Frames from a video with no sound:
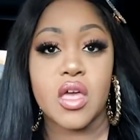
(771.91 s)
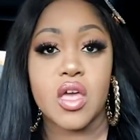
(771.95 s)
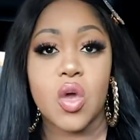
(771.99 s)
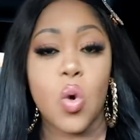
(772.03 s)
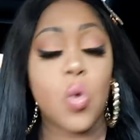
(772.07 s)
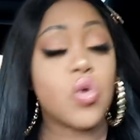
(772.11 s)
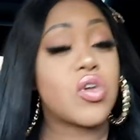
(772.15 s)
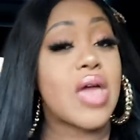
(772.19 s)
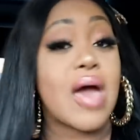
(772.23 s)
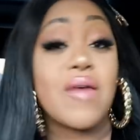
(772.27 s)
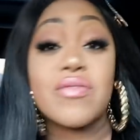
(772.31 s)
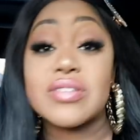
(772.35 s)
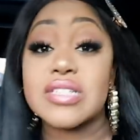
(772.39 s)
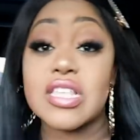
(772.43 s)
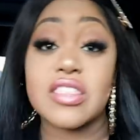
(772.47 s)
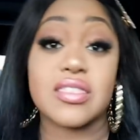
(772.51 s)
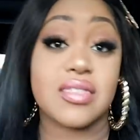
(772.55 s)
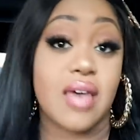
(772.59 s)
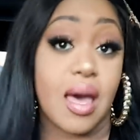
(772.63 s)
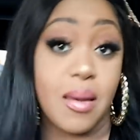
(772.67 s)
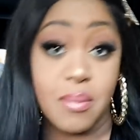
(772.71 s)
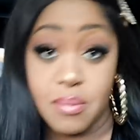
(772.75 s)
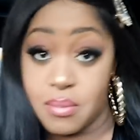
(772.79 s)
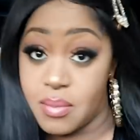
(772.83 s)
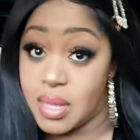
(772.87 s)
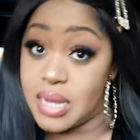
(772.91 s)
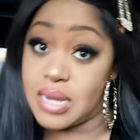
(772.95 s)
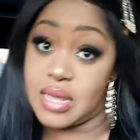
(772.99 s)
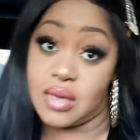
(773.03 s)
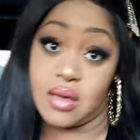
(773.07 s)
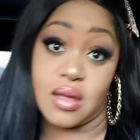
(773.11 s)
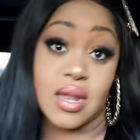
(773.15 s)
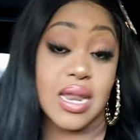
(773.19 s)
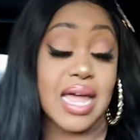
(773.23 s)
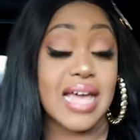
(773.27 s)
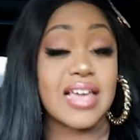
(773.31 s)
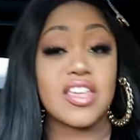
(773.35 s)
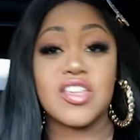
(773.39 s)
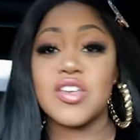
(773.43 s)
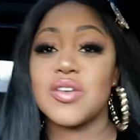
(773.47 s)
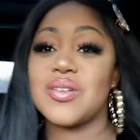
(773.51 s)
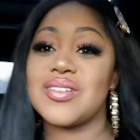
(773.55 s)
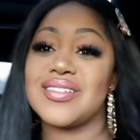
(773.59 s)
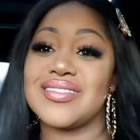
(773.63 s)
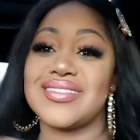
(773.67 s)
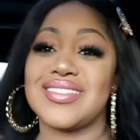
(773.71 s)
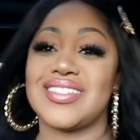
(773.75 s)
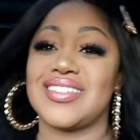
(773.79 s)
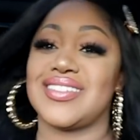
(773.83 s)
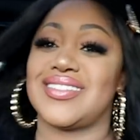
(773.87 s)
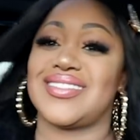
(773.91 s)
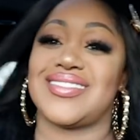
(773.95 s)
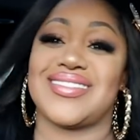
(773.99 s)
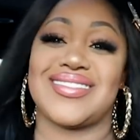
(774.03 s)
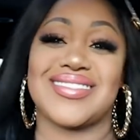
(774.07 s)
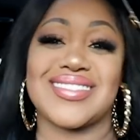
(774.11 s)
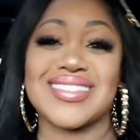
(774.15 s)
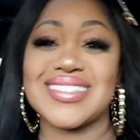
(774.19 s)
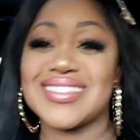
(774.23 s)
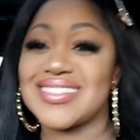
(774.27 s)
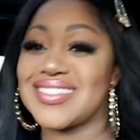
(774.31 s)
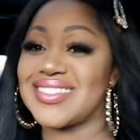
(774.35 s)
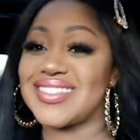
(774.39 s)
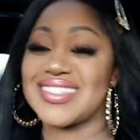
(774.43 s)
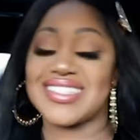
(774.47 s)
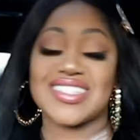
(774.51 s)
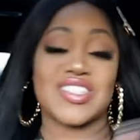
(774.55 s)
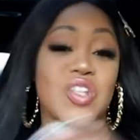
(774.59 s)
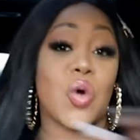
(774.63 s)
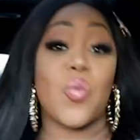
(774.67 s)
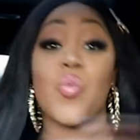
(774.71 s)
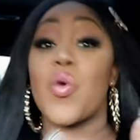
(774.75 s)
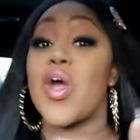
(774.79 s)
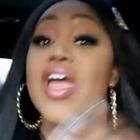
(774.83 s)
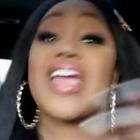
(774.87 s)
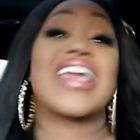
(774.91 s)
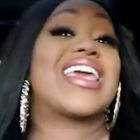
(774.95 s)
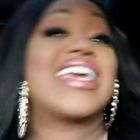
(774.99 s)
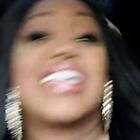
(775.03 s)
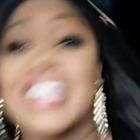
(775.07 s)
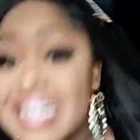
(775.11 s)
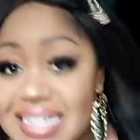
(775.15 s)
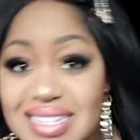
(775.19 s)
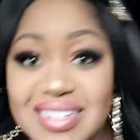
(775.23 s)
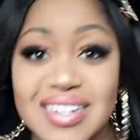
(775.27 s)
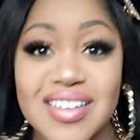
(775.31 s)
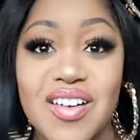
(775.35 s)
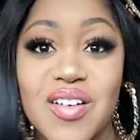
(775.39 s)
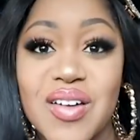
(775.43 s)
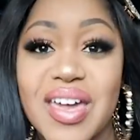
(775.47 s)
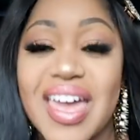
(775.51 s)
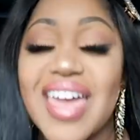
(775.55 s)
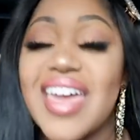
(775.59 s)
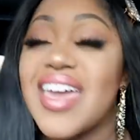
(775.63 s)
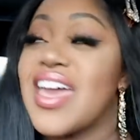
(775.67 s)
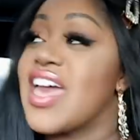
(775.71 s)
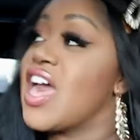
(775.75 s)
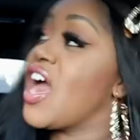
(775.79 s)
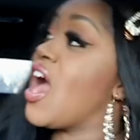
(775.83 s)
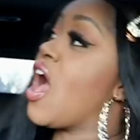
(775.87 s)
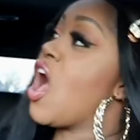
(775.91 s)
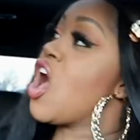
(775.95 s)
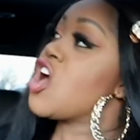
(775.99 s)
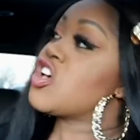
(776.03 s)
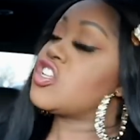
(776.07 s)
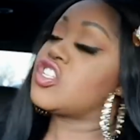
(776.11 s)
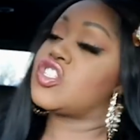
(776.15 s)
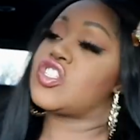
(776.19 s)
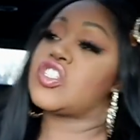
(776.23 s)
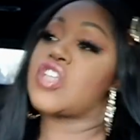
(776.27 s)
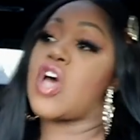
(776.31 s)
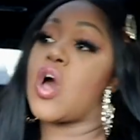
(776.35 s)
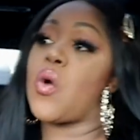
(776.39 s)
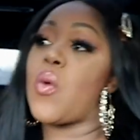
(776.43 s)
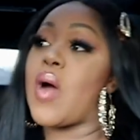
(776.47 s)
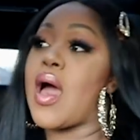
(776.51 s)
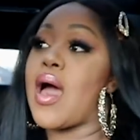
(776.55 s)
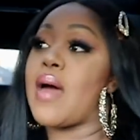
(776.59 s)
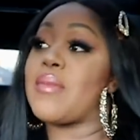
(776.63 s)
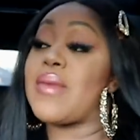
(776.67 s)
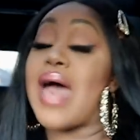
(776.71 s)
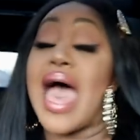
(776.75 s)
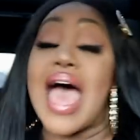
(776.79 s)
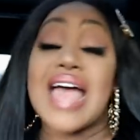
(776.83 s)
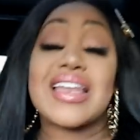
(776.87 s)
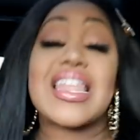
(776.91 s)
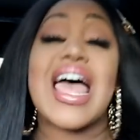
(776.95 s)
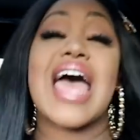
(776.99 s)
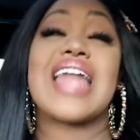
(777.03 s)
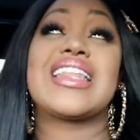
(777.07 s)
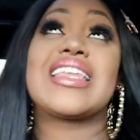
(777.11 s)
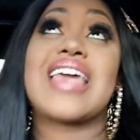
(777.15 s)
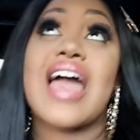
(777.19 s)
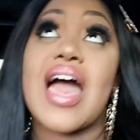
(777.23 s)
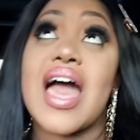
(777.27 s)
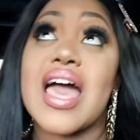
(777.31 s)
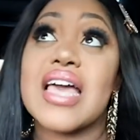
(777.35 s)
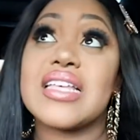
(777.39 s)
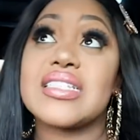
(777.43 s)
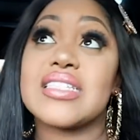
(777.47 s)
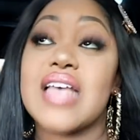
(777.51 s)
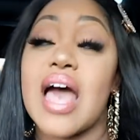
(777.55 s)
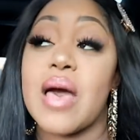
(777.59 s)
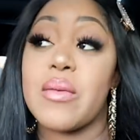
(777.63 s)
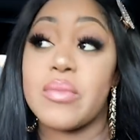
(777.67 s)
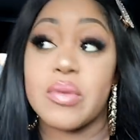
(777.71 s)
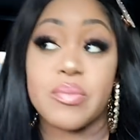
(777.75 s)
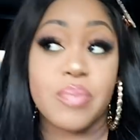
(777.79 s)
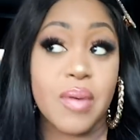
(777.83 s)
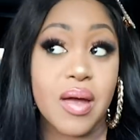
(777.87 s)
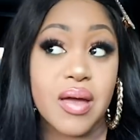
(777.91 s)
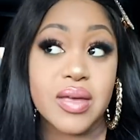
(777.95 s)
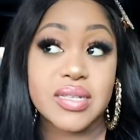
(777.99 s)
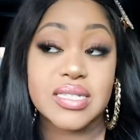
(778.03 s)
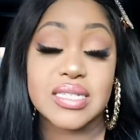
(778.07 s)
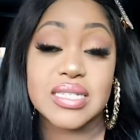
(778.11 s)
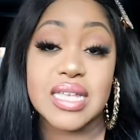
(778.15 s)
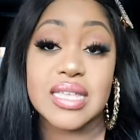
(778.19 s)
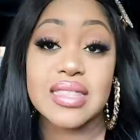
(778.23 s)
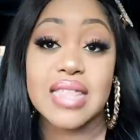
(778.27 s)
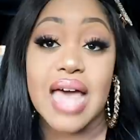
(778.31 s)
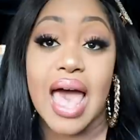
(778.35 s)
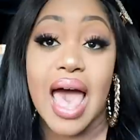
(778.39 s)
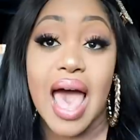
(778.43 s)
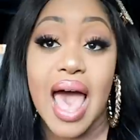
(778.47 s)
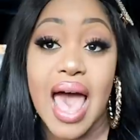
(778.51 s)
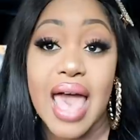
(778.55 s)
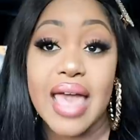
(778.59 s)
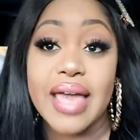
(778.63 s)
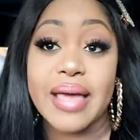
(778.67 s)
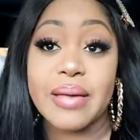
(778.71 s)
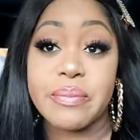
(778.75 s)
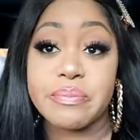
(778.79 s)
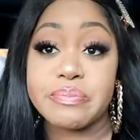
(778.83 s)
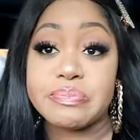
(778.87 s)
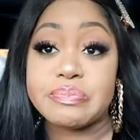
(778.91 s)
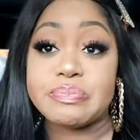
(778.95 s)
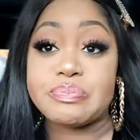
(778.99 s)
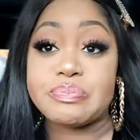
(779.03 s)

All you have is a thumb, my nigga. Like, it's just not working, okay? So, and guys, I'm embarrassed to say that I